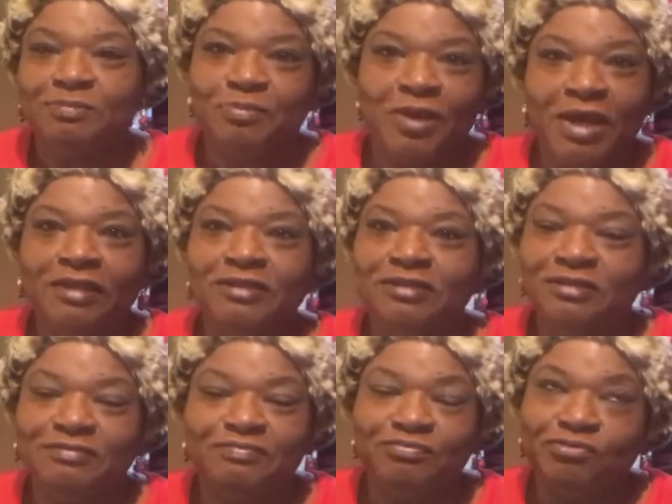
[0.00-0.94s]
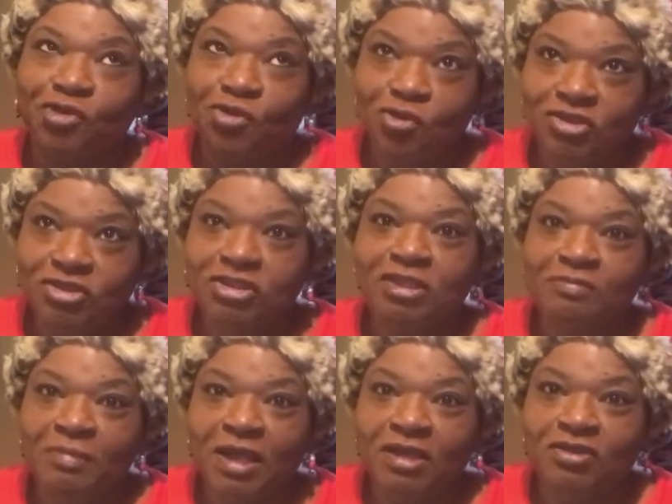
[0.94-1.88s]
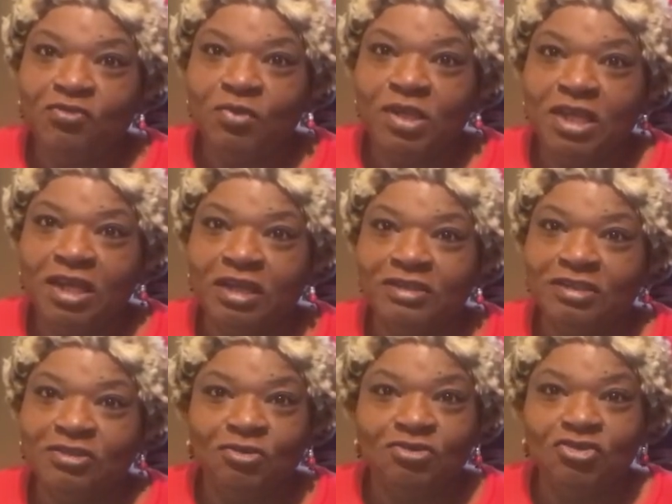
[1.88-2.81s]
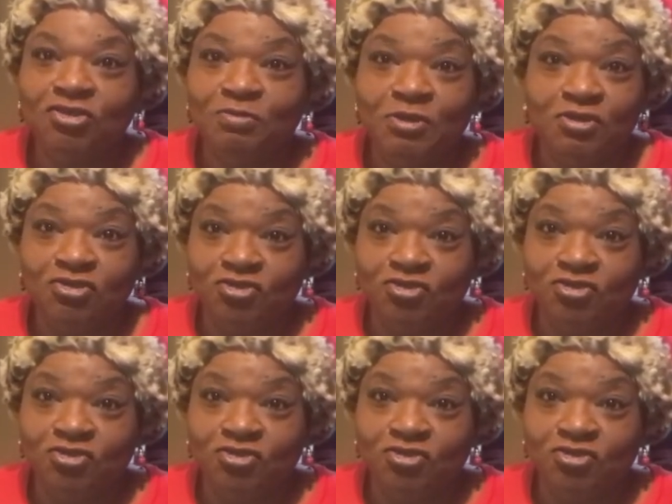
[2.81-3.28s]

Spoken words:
But, of course, she didn't make it this weekend because I told you she'd been on